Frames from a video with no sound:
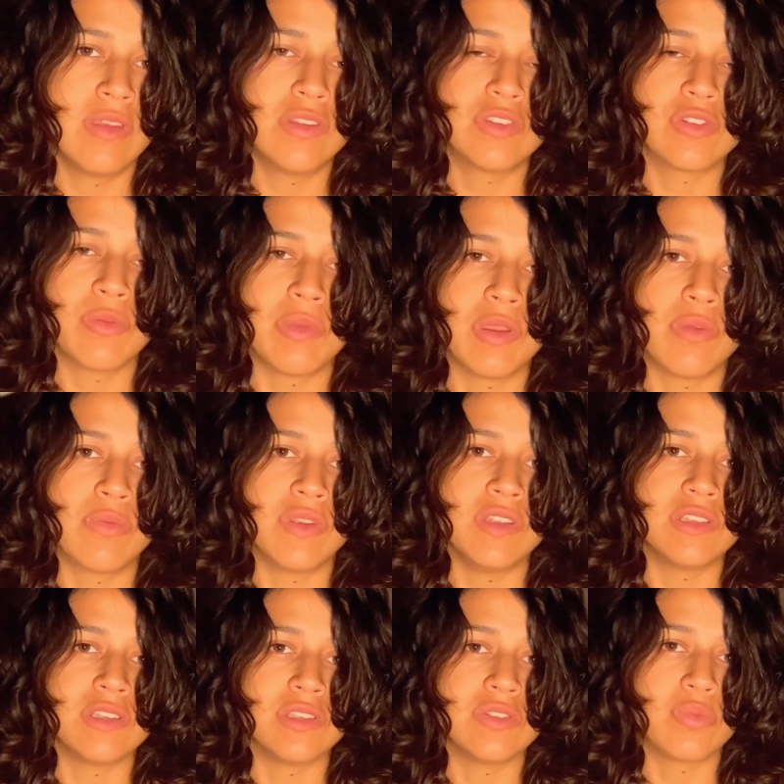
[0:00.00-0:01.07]
so many
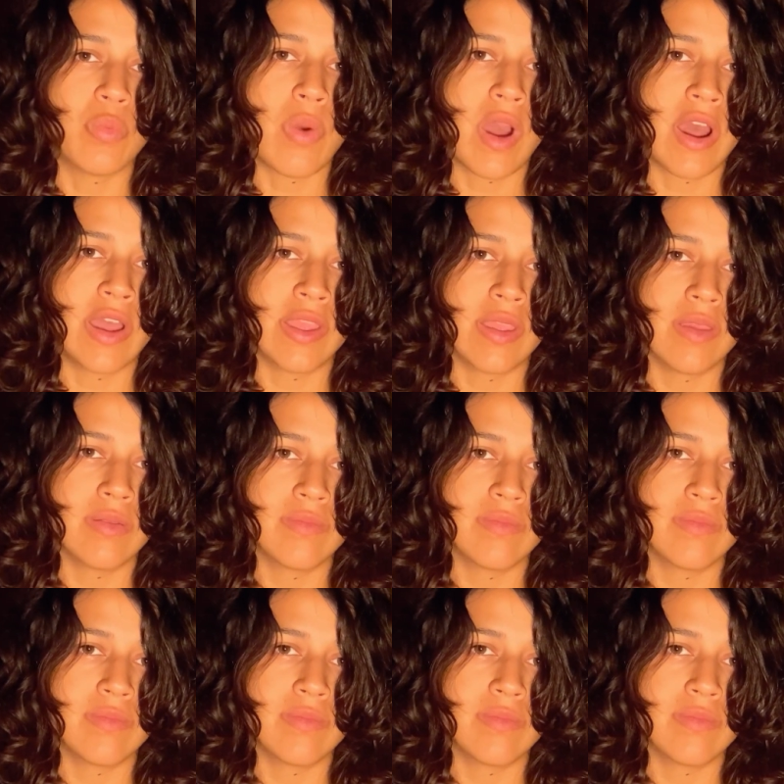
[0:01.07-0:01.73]
reasons why.